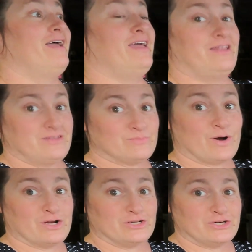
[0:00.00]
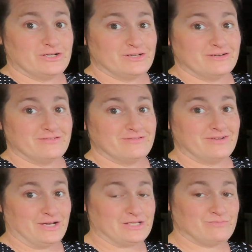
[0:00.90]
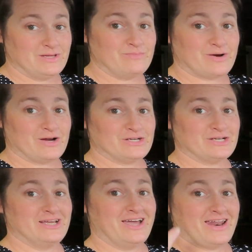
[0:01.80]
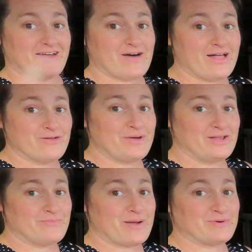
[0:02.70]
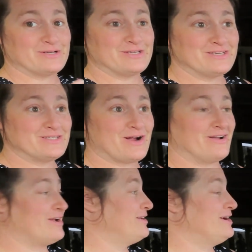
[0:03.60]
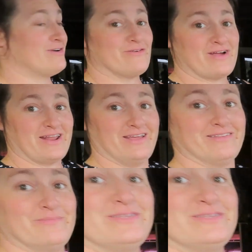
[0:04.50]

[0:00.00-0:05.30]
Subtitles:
It is March. It is mid-March, and I have jalapeno peppers starting on here already. Let